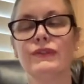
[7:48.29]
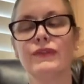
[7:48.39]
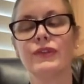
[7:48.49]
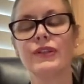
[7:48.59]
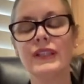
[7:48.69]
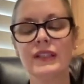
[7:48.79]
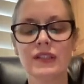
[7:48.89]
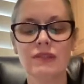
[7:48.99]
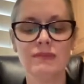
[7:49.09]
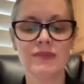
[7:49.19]
or if you're in the
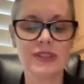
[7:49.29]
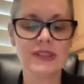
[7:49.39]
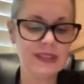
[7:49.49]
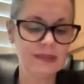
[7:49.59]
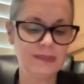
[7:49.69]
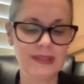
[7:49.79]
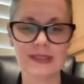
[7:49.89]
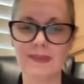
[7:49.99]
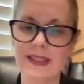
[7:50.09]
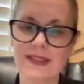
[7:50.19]
human machine teaming
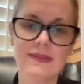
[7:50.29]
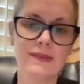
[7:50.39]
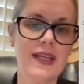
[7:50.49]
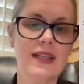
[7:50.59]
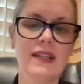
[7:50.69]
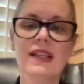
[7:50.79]
space, right,